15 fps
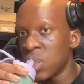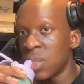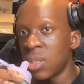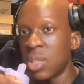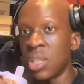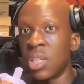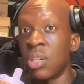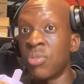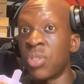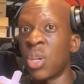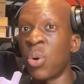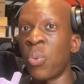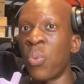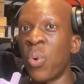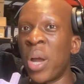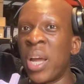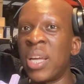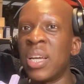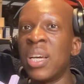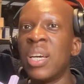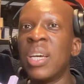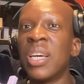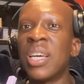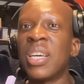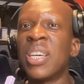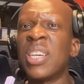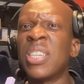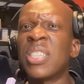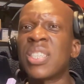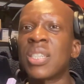He gives it away.
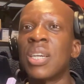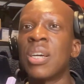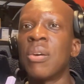Here's